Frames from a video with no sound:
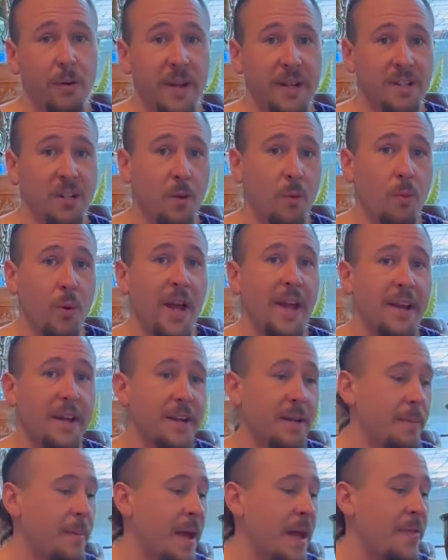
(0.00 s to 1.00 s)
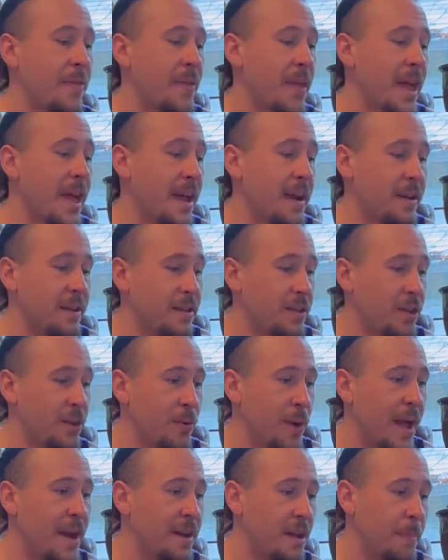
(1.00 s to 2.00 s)
It's a wick, and then you
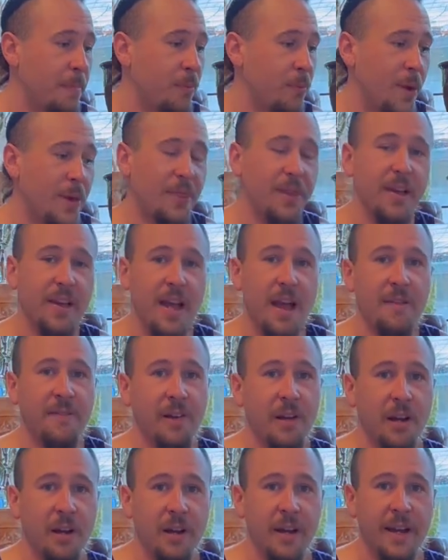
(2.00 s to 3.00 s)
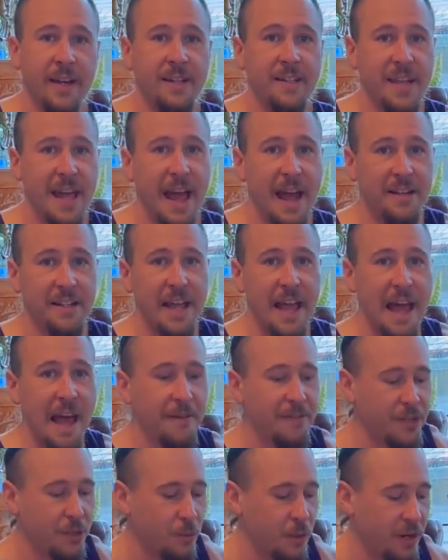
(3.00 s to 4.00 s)
end up with the Kevlar intact
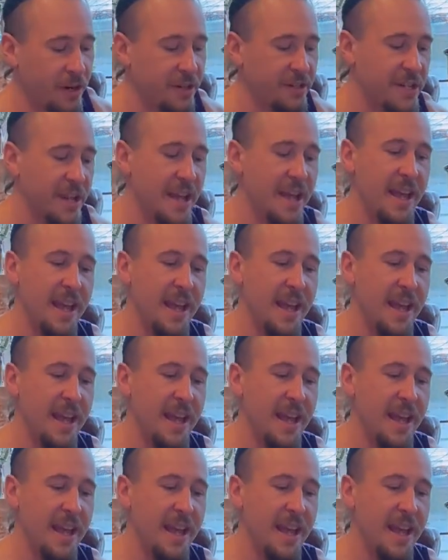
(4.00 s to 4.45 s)
afterwards.